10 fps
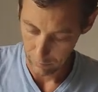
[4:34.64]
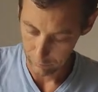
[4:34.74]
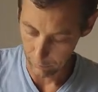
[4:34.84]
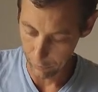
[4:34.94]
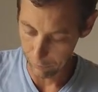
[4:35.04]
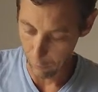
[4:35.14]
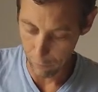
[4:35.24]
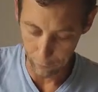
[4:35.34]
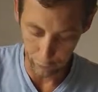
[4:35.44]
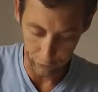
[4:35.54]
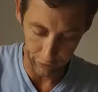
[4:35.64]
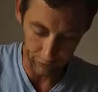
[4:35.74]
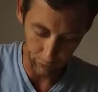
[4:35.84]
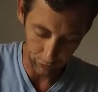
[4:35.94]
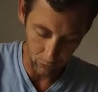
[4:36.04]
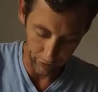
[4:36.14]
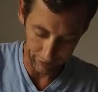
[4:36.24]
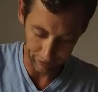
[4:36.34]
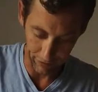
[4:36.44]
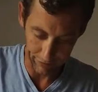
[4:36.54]
So we've got 4 fruit trees, and what's quite
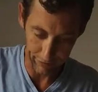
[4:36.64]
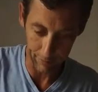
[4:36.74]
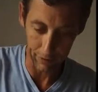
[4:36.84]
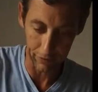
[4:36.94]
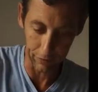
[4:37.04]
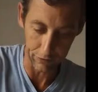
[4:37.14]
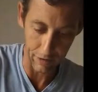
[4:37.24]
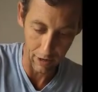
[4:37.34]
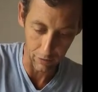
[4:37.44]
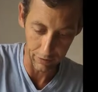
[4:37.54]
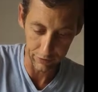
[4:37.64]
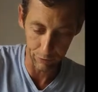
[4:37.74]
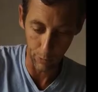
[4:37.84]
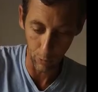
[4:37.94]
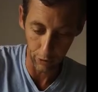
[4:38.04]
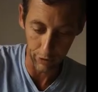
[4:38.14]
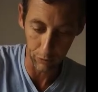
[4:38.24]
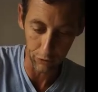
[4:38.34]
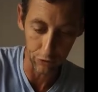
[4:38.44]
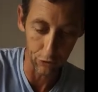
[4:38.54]
exciting about this now is if we're working
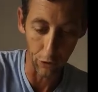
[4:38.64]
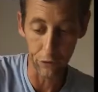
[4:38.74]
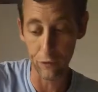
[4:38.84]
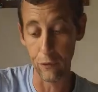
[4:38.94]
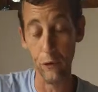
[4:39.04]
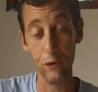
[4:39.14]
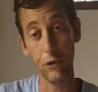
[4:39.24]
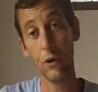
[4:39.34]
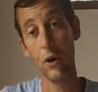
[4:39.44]
with stone fruit,